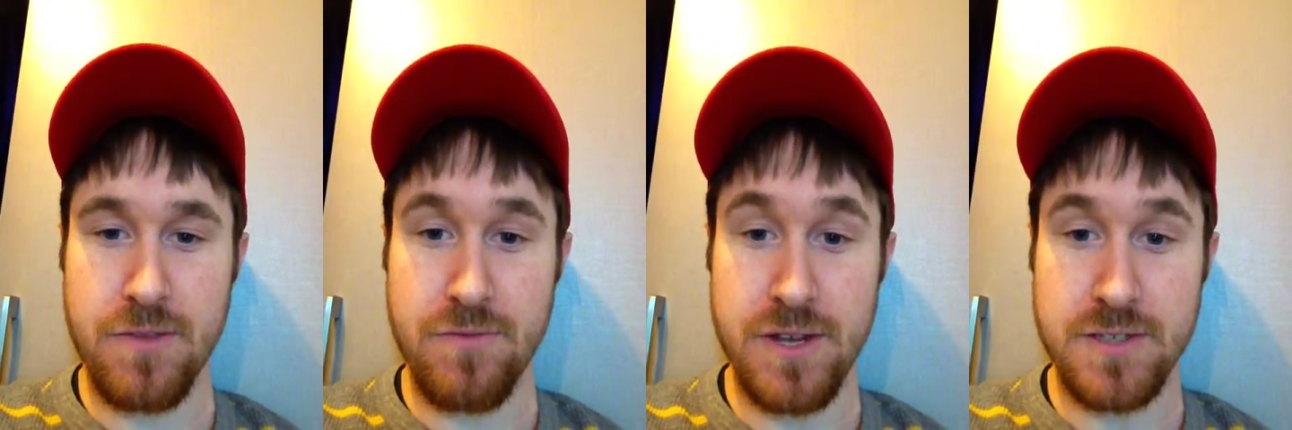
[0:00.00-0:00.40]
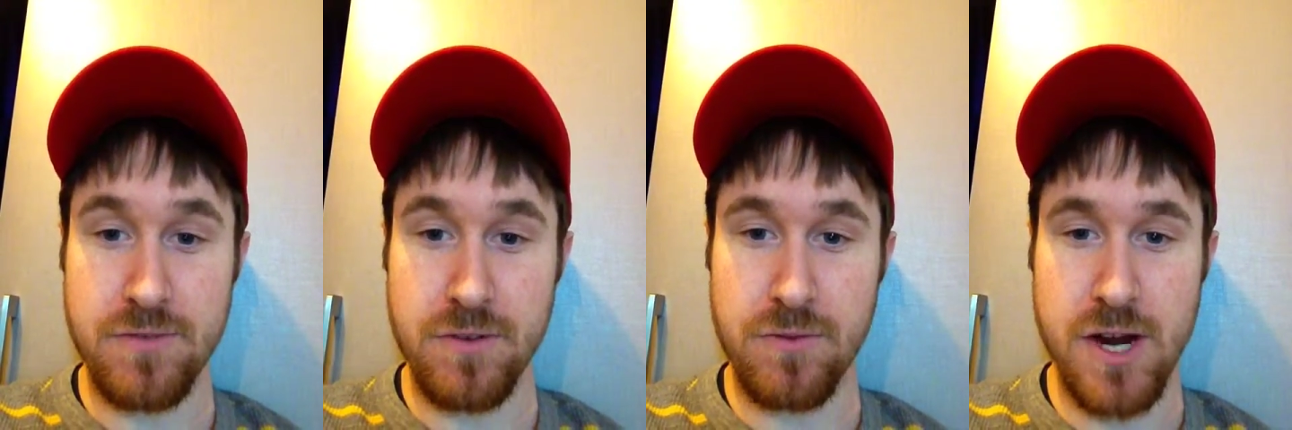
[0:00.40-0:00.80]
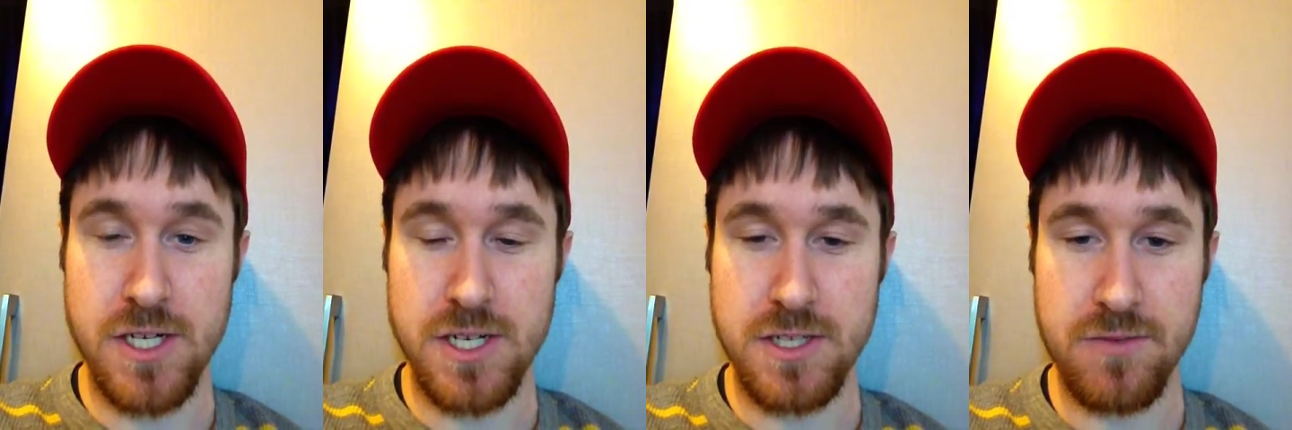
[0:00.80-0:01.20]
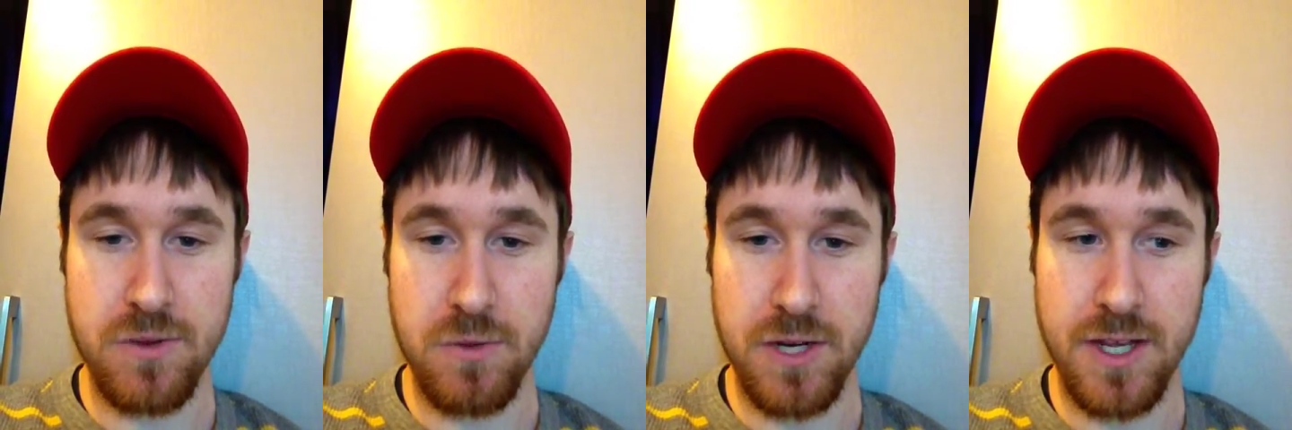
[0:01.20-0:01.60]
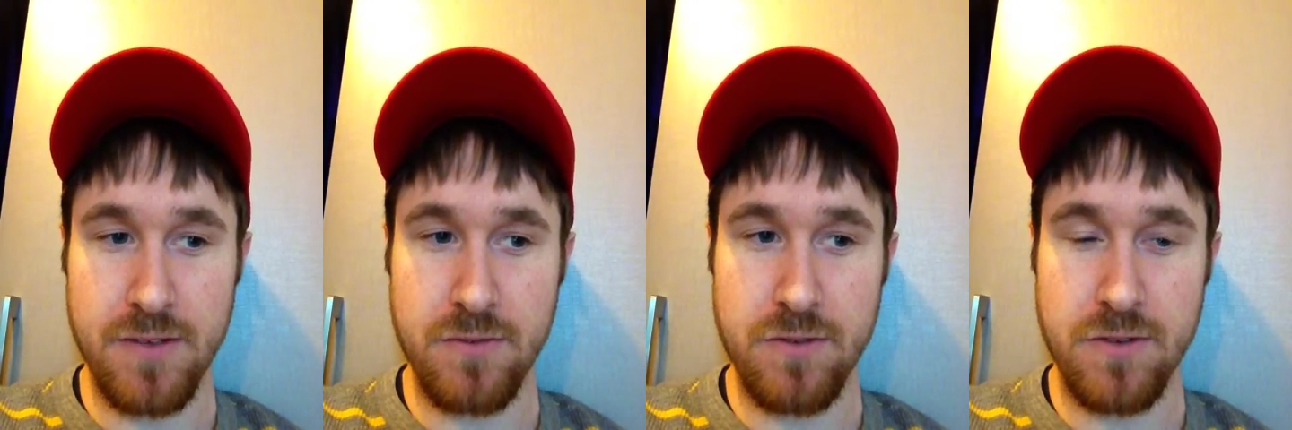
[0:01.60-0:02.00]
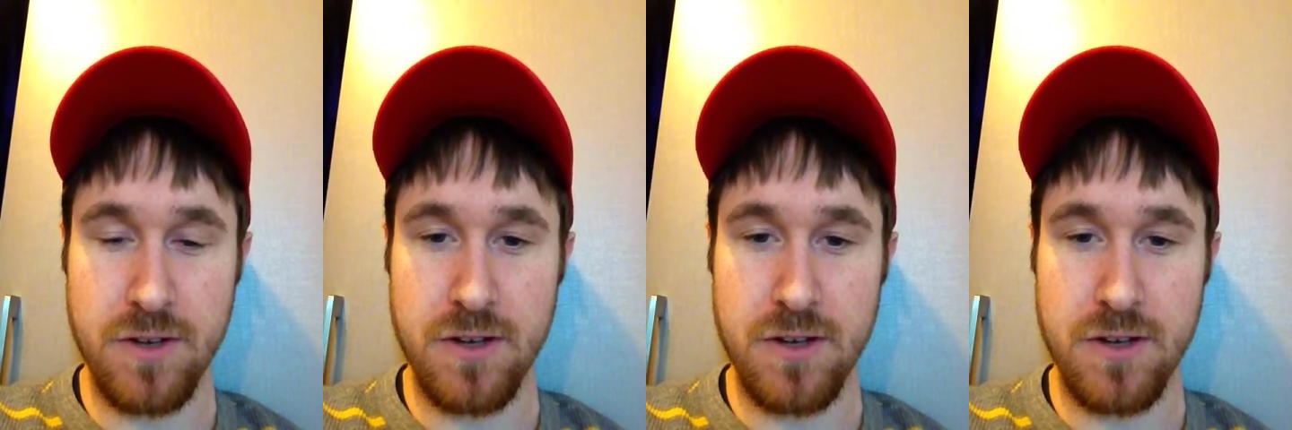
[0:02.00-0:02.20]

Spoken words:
face of their franchise if you were to give